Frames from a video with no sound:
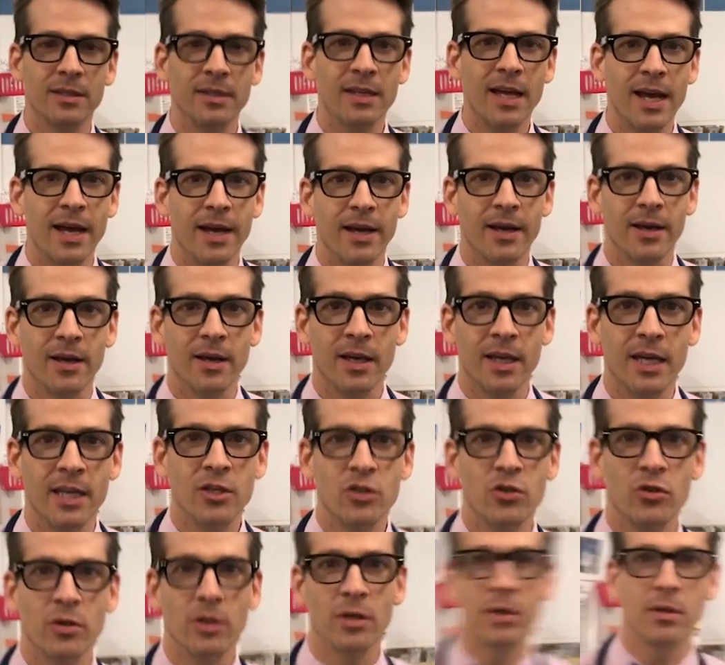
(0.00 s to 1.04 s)
intro. Yeah,
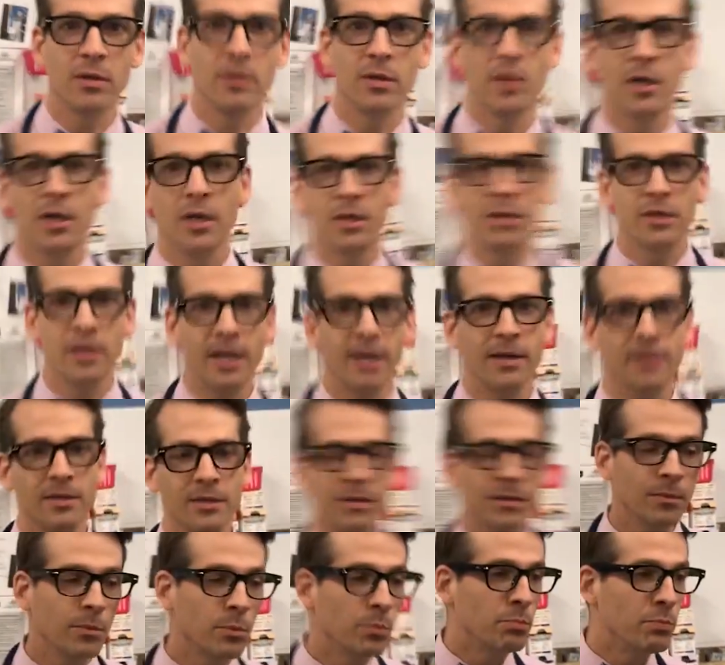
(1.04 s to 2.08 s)
intro. Yeah,
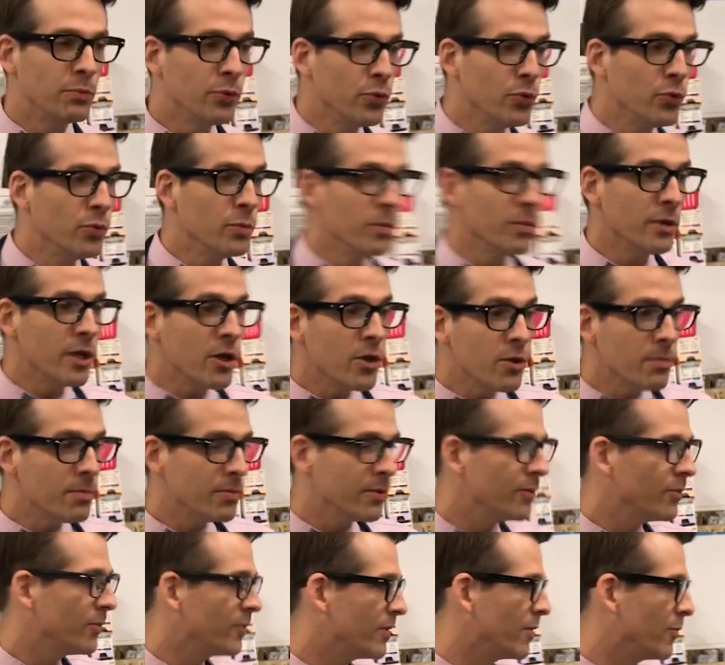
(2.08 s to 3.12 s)

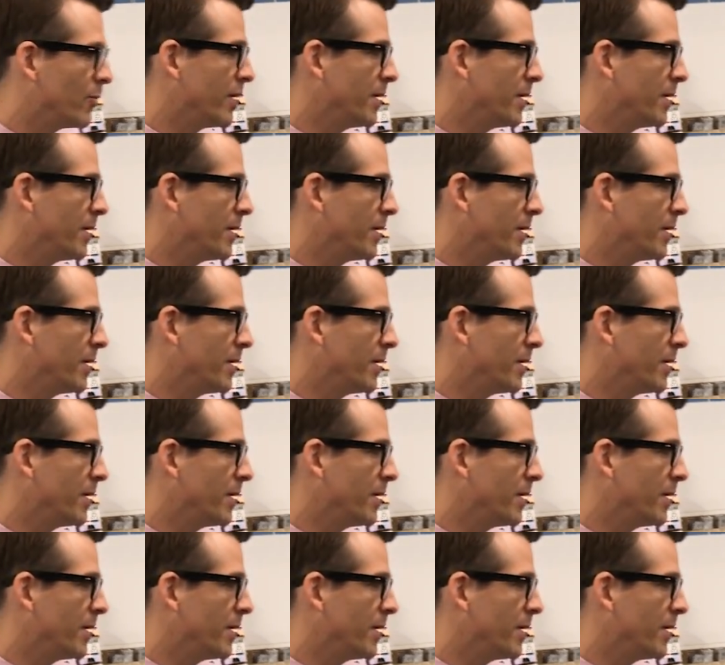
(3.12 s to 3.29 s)
the